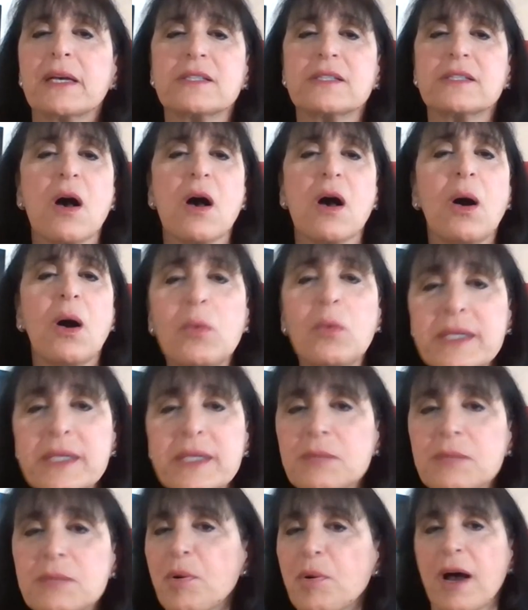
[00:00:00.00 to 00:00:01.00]
It's
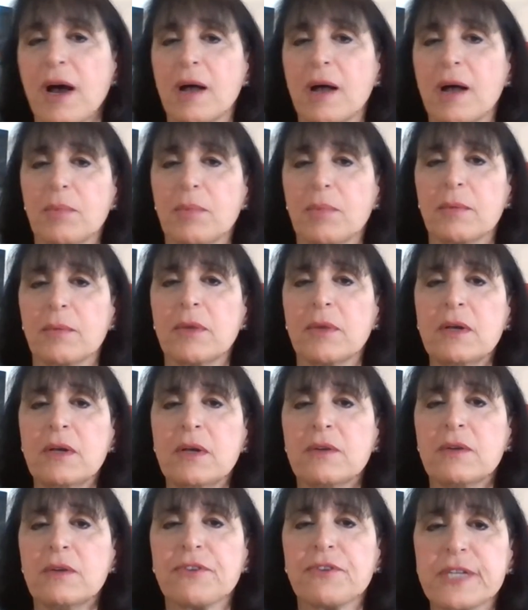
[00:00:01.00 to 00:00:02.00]
always a problem
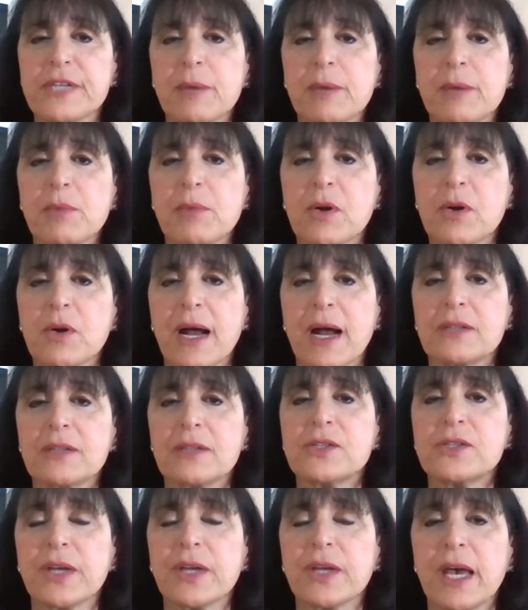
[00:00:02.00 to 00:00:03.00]
for
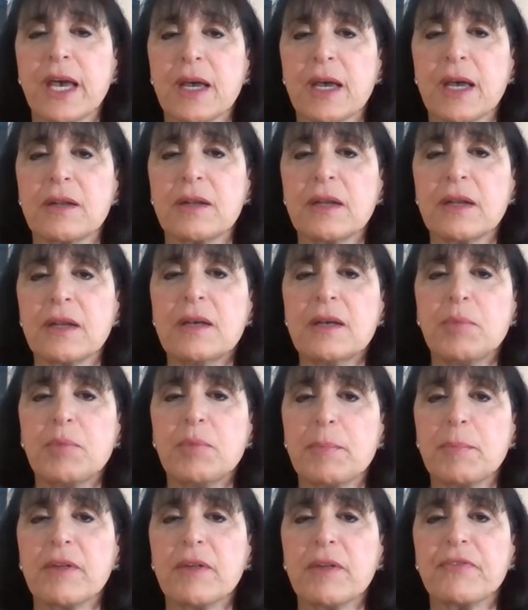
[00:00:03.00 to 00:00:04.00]
Democrats to get
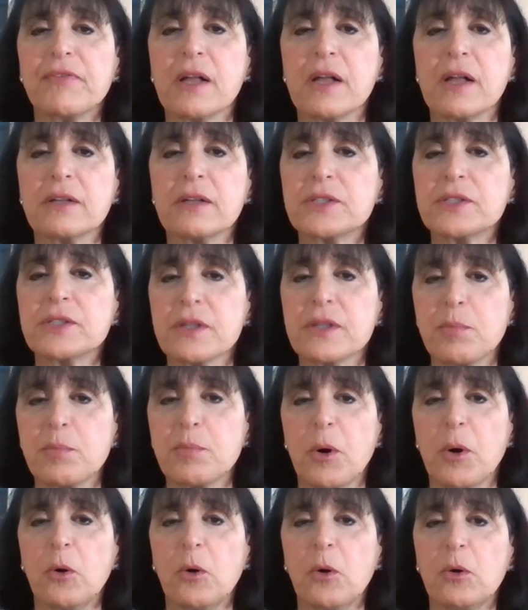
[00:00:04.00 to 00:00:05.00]
people of color to the
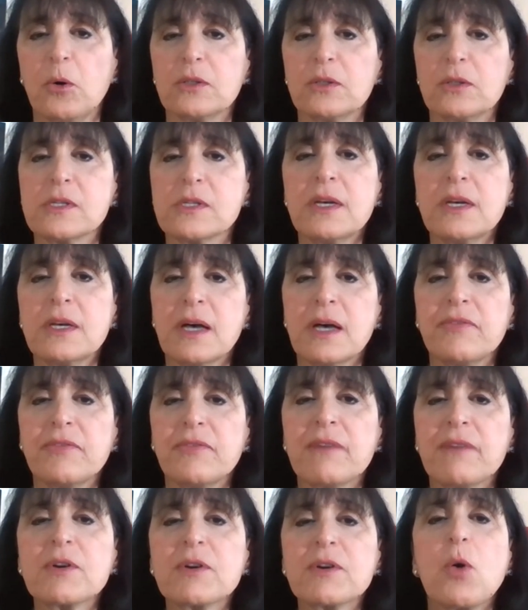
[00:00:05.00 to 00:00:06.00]
polls. I've
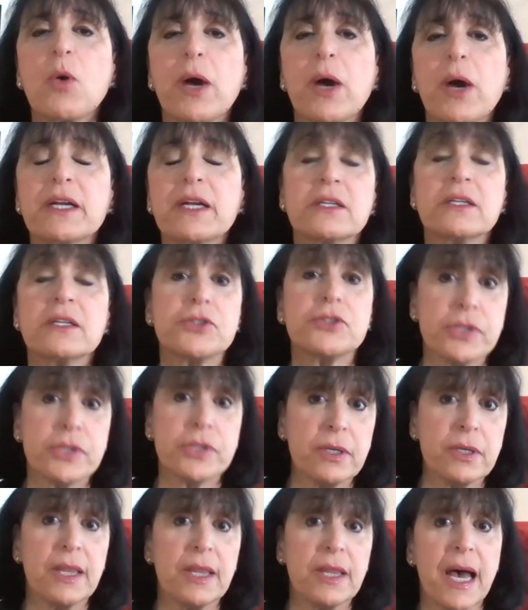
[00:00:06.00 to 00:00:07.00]
never quite
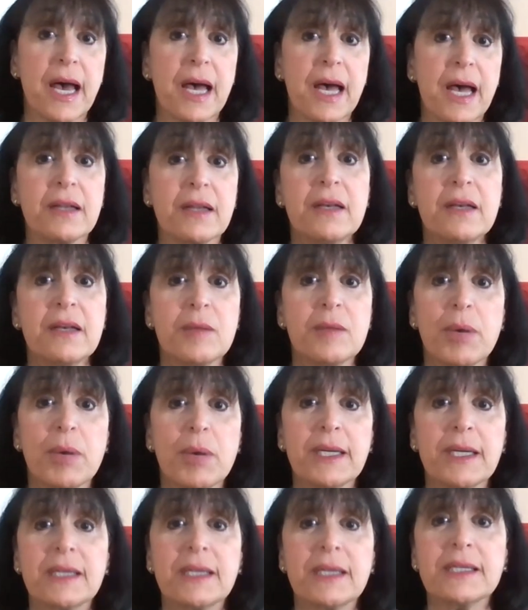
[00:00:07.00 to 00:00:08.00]
understood that,
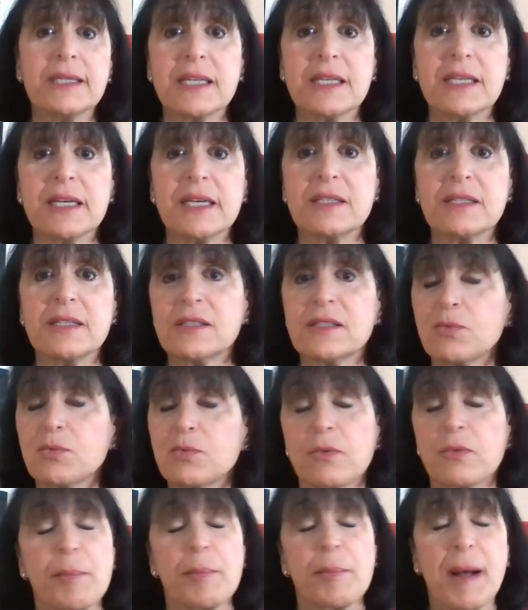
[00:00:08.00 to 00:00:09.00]
but it exists.
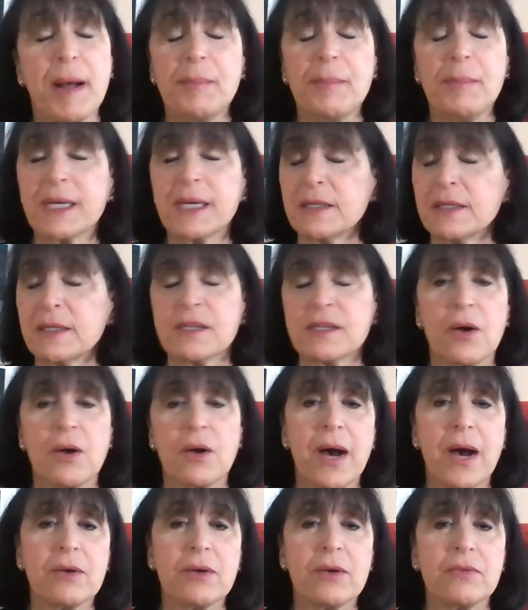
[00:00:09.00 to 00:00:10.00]
Republicans
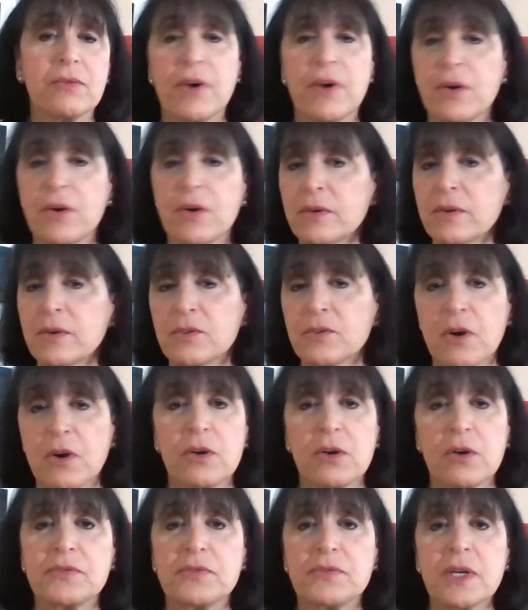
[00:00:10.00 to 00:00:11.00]
go out and vote in
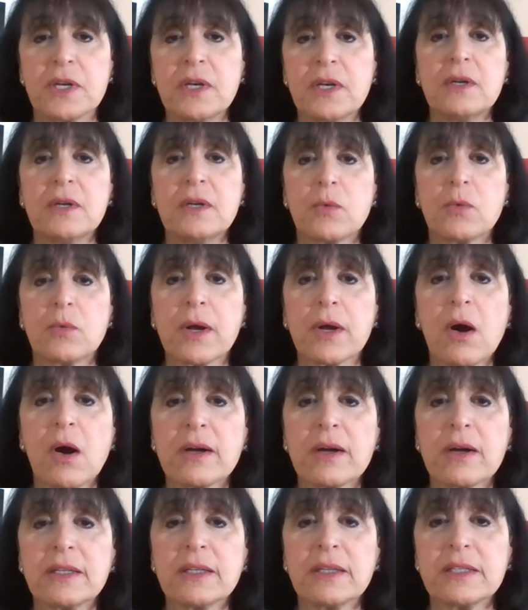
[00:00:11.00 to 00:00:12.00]
droves
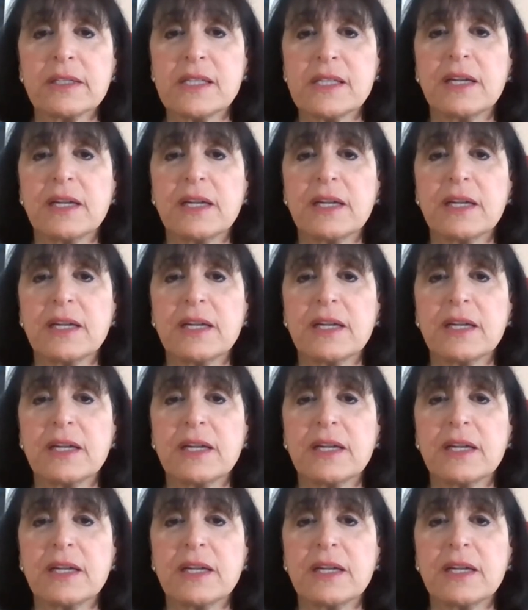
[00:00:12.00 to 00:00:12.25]
regardless.